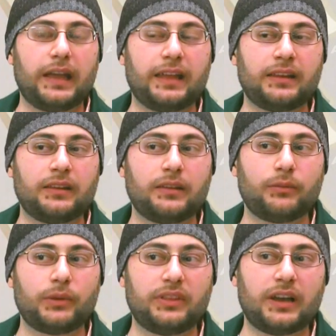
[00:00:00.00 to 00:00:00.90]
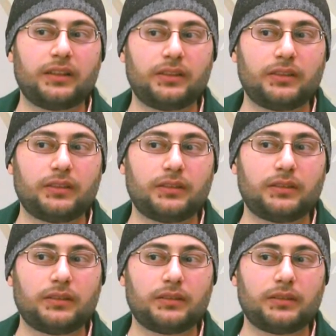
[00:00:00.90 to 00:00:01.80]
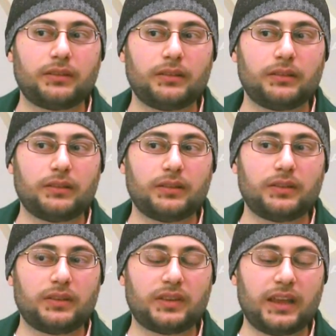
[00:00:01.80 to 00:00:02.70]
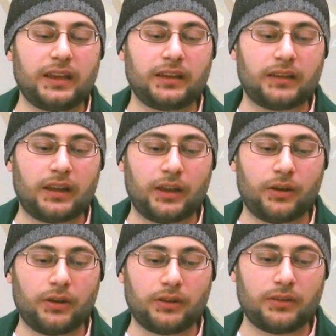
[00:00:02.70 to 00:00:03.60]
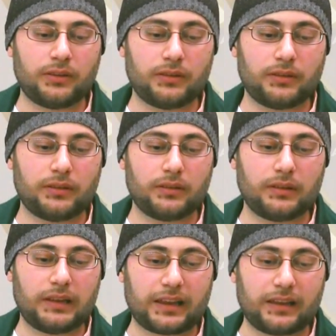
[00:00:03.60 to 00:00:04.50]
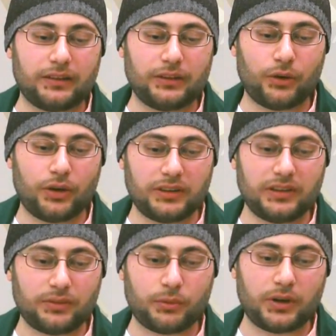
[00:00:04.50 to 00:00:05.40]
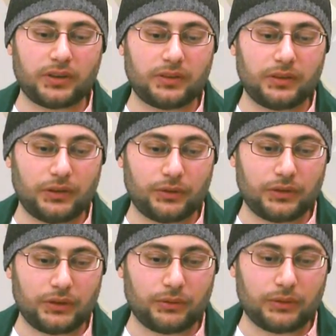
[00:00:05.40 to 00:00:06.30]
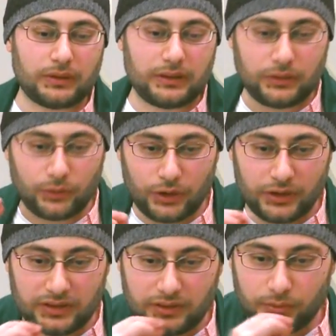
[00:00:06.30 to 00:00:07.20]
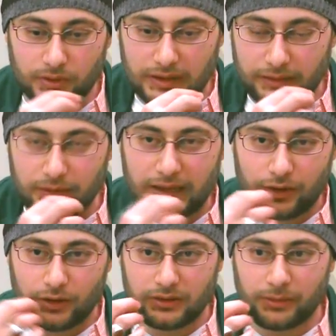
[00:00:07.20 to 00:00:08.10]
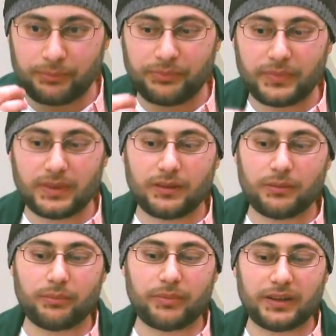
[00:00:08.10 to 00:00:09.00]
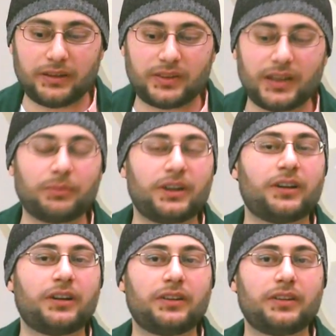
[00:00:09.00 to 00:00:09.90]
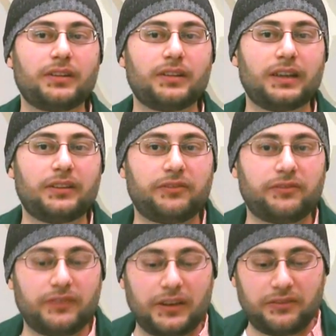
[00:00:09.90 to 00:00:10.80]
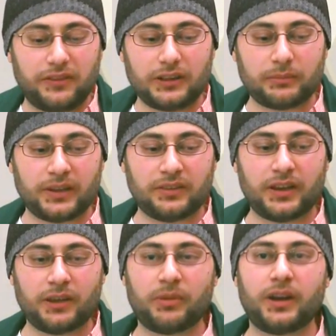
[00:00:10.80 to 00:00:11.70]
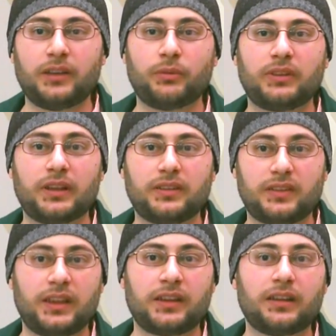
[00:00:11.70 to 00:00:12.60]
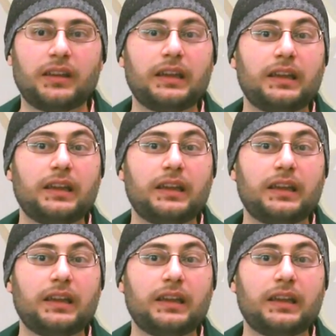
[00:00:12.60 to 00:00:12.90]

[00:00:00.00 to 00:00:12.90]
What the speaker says: And with that saying that I heard, like you heard these words, you heard these words, I heard them, but inside my heart, it filled my entire body with that saying.